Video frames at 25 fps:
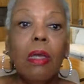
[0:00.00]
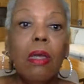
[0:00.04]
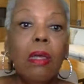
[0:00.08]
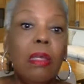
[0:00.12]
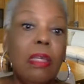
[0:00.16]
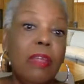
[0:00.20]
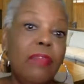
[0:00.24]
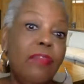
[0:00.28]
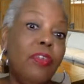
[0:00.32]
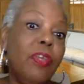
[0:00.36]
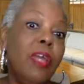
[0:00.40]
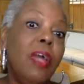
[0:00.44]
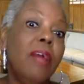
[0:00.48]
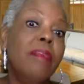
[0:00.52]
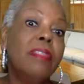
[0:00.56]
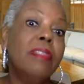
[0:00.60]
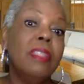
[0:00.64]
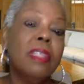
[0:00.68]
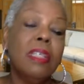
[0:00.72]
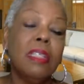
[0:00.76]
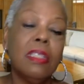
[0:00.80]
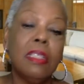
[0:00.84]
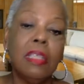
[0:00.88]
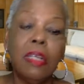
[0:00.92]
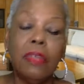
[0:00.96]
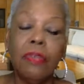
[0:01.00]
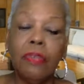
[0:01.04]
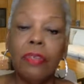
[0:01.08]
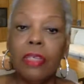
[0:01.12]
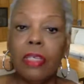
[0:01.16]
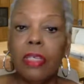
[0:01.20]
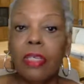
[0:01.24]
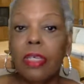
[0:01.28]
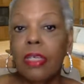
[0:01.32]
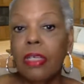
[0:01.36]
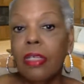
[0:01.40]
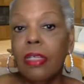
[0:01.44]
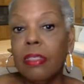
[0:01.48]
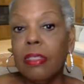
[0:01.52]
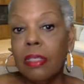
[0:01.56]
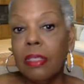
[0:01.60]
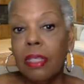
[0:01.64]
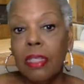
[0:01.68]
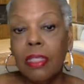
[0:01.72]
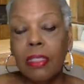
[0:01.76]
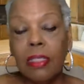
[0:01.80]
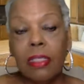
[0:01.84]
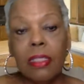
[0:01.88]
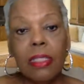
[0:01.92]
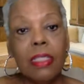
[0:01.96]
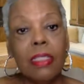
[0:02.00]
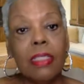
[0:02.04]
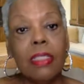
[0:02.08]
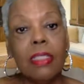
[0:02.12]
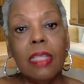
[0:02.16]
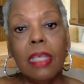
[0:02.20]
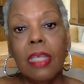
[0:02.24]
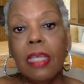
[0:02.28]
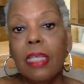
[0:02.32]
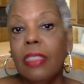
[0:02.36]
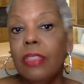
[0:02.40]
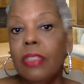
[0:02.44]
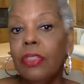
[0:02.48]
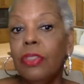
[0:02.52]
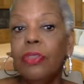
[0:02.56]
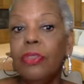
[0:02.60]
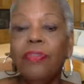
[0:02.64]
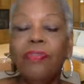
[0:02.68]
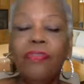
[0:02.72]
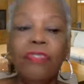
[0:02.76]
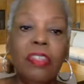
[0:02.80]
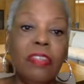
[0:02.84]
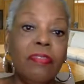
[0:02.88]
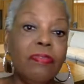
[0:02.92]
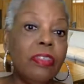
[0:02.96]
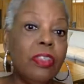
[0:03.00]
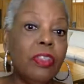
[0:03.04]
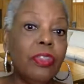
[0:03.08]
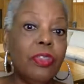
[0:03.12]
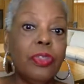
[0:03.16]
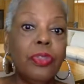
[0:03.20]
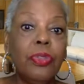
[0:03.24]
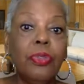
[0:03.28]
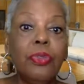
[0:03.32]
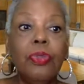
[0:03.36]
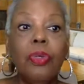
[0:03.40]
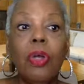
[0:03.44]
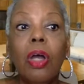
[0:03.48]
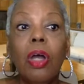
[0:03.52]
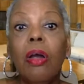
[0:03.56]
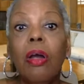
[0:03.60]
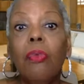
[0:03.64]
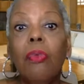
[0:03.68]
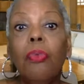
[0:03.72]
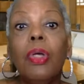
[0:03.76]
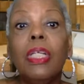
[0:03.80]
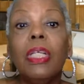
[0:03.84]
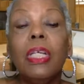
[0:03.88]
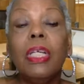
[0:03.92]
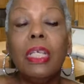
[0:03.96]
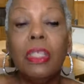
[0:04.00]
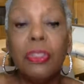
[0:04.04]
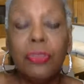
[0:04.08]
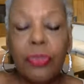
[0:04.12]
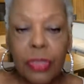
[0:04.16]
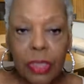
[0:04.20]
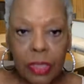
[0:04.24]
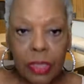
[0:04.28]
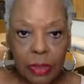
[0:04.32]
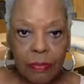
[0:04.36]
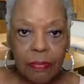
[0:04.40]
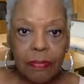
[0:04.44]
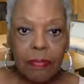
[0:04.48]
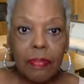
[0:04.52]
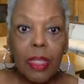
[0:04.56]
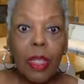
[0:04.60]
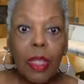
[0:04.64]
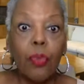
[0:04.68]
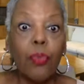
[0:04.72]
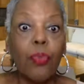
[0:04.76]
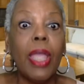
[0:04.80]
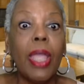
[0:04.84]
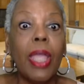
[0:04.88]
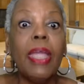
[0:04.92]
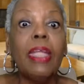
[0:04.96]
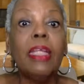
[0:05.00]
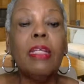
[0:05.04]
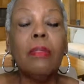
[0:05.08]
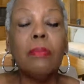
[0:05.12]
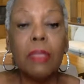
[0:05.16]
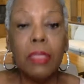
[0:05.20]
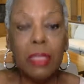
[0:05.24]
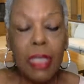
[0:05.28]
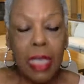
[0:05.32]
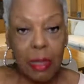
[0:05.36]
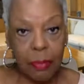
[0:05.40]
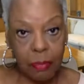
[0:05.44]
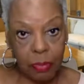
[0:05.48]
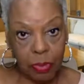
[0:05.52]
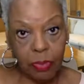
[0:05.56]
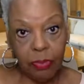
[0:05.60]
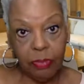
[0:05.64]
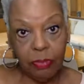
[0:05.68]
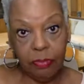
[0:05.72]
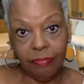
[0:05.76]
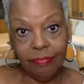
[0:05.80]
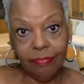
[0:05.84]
if you have 600 kids, let's say do 50 to 100 random sample.